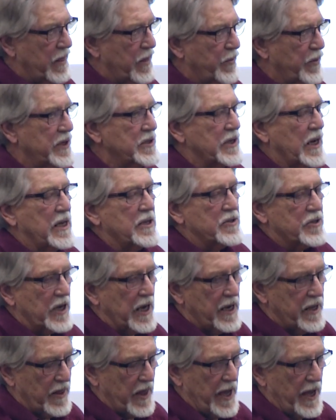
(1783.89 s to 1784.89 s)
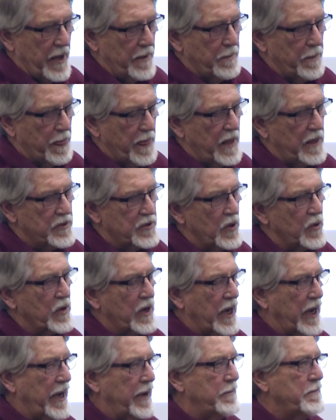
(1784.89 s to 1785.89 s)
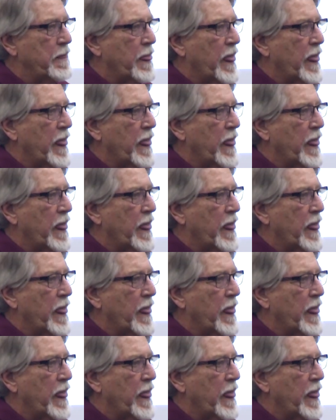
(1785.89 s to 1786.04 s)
the reason I say that is, okay,